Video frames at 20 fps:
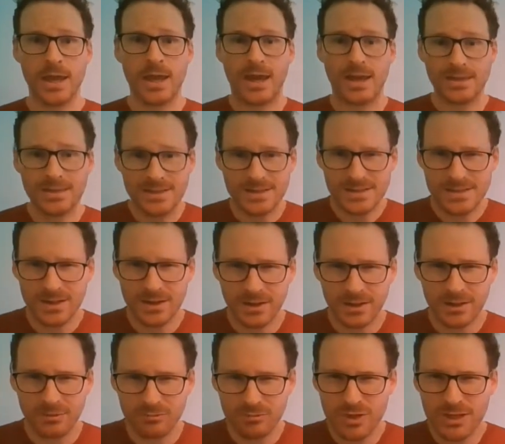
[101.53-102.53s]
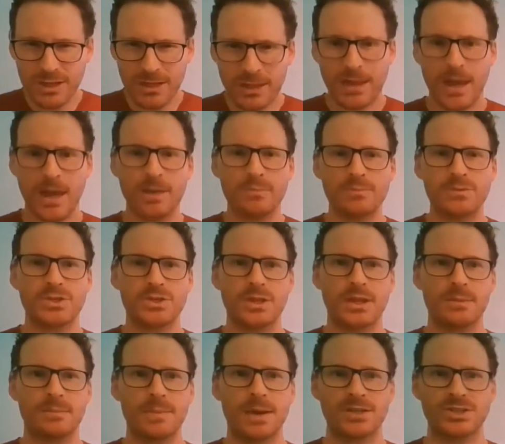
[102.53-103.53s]
and design and really capture
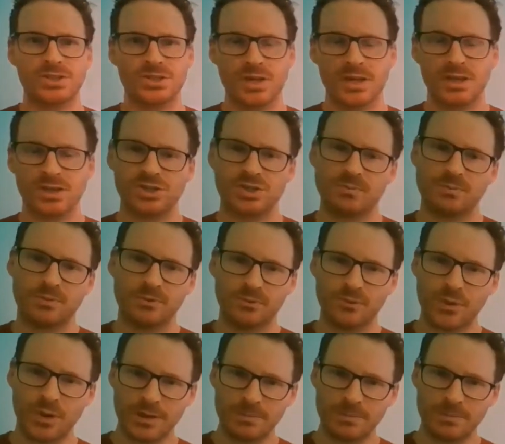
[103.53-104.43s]
the imagination before